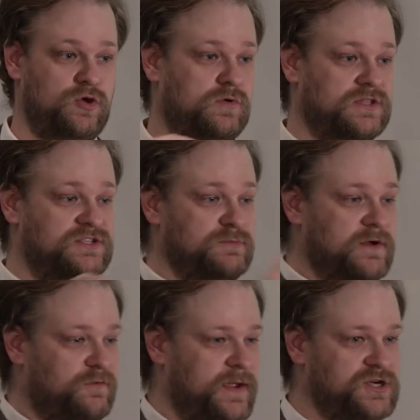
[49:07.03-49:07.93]
you consume
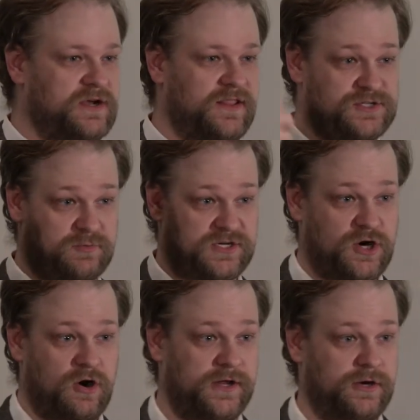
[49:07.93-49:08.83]
information and there's a
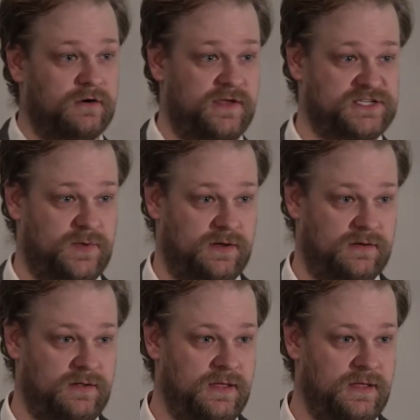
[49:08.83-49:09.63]
return on your investment.